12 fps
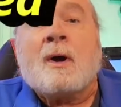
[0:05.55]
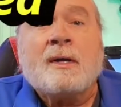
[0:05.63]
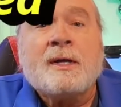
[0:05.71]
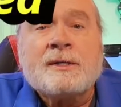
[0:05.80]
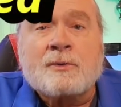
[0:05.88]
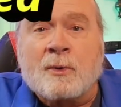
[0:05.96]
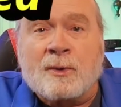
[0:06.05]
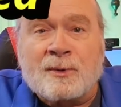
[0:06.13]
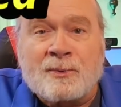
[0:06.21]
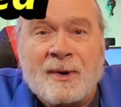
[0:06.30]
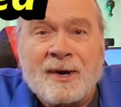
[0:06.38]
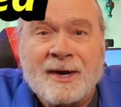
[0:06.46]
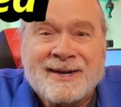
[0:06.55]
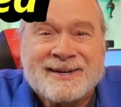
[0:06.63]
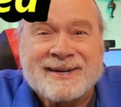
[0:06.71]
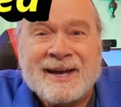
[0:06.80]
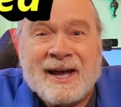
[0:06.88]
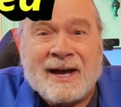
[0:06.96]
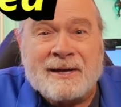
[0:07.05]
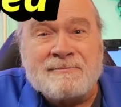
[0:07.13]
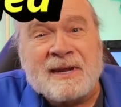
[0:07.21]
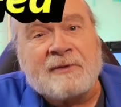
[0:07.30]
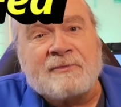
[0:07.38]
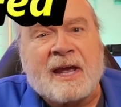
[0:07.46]
OGs worldwide.
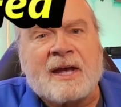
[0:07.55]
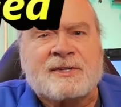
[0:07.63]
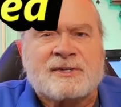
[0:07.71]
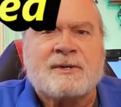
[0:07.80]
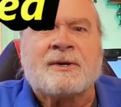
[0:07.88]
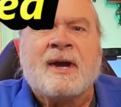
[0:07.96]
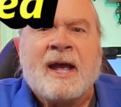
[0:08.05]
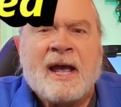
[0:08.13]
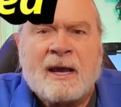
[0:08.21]
I'm Dave Casler,